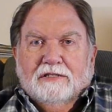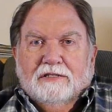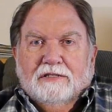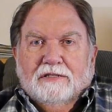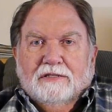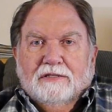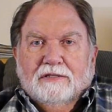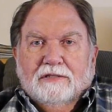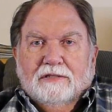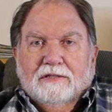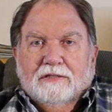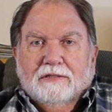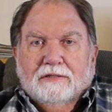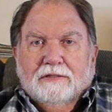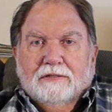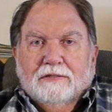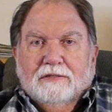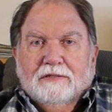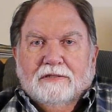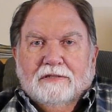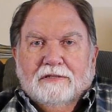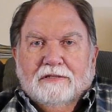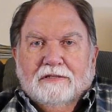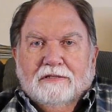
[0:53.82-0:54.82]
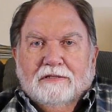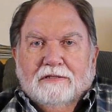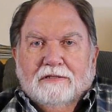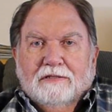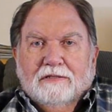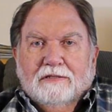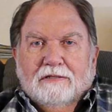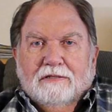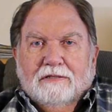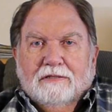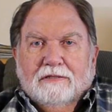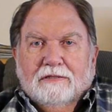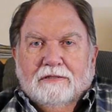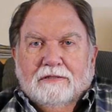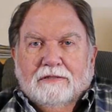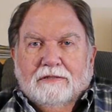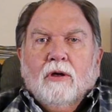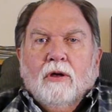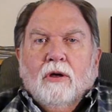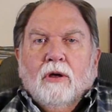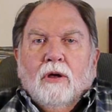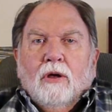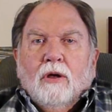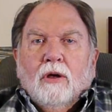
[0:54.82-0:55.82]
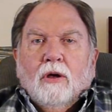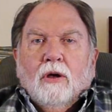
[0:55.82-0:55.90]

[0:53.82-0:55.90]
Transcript: [no speech]